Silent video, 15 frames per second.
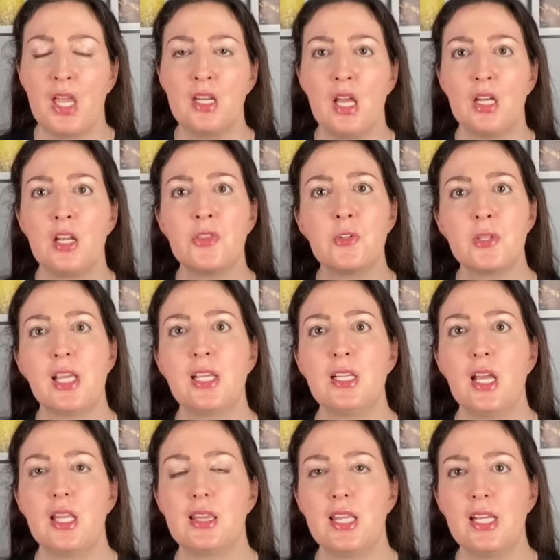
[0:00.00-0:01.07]
And another
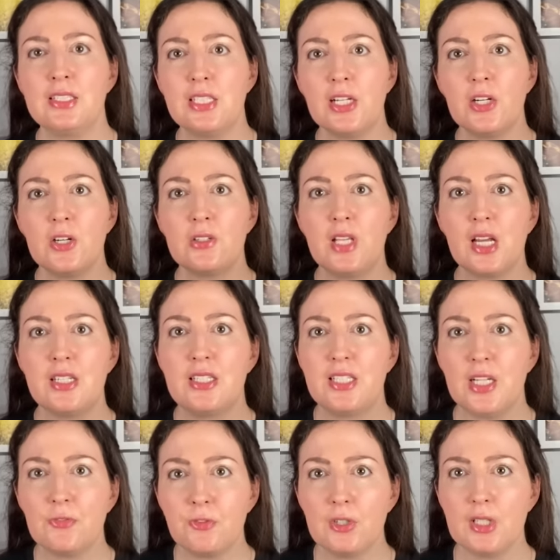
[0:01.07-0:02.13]
thing, things here are done
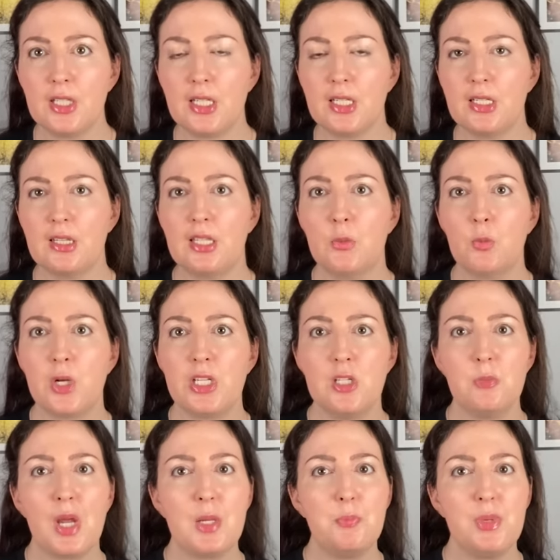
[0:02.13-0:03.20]
differently than what
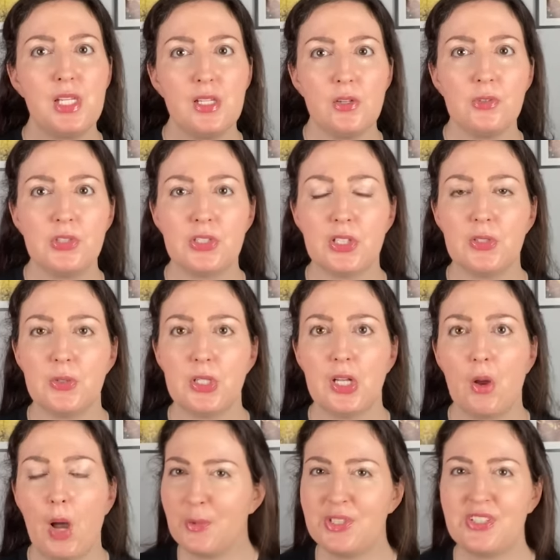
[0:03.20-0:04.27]
you might be used to. You
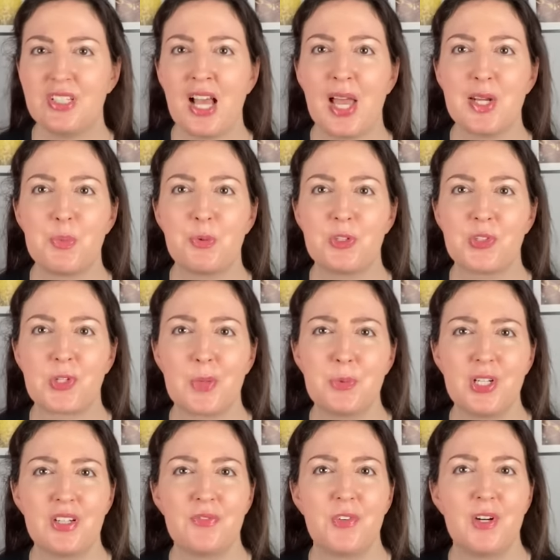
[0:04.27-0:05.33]
know, I was denied a
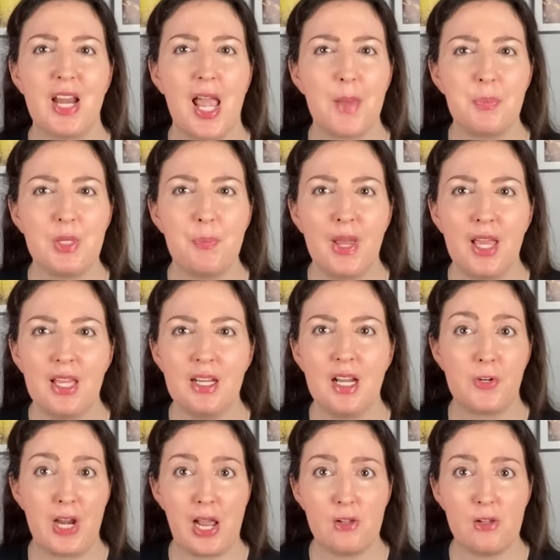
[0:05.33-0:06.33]
prescription for an EpiPen for an